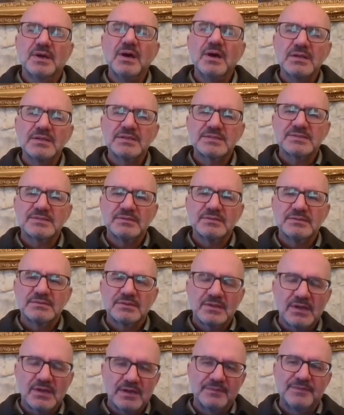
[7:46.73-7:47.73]
also
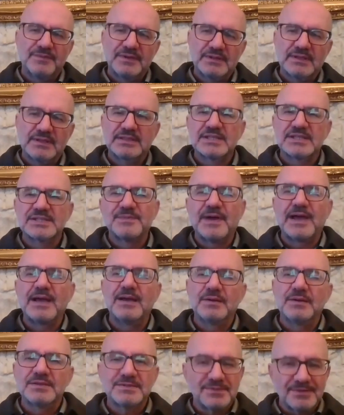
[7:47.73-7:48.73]
conflict, it is
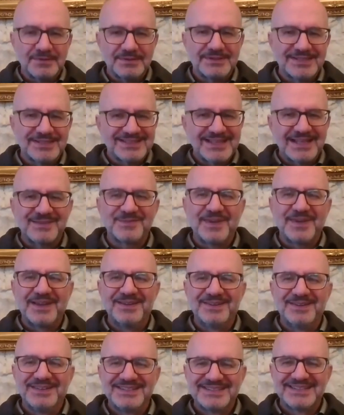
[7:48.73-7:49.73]
violence. No, it is not
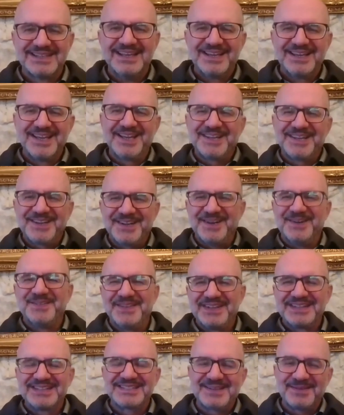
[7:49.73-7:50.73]
violence.
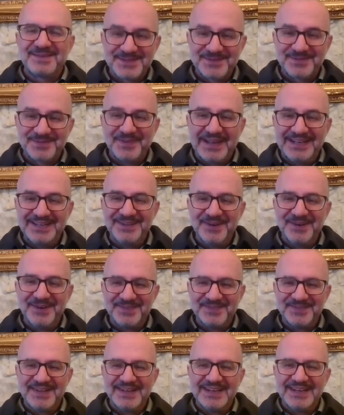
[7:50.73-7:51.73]
Conflict is something very
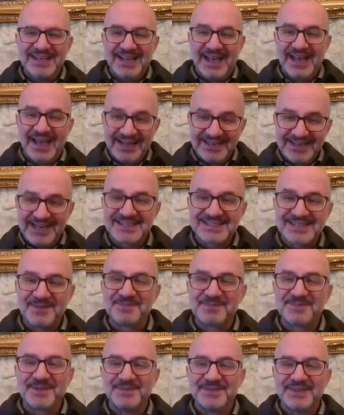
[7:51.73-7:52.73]
normal and
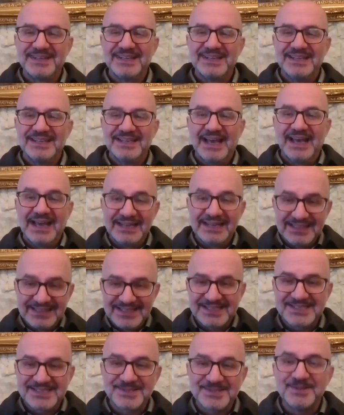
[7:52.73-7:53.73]
acceptable. And it
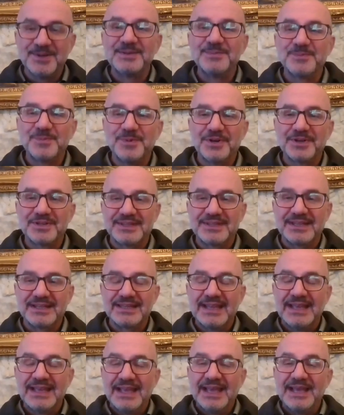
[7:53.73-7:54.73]
is so
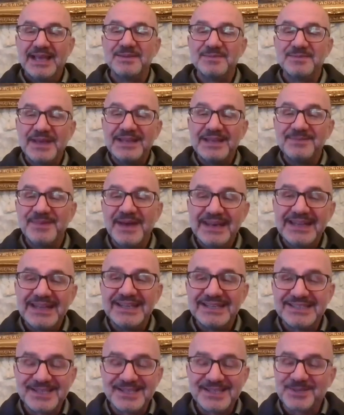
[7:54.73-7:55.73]
important. In
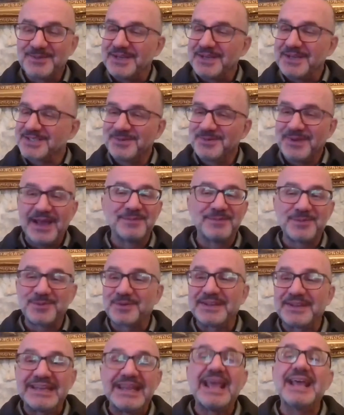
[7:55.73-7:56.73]
many situations, we have to
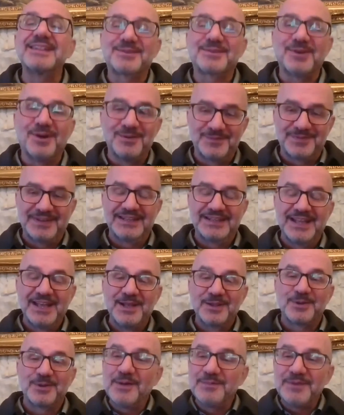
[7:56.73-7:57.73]
create conflict
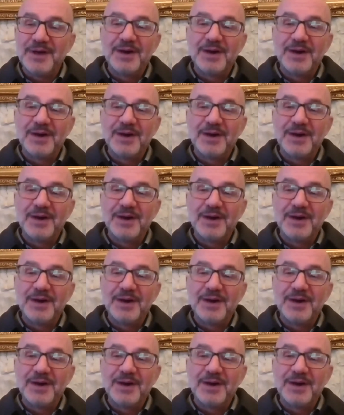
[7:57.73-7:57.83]
to have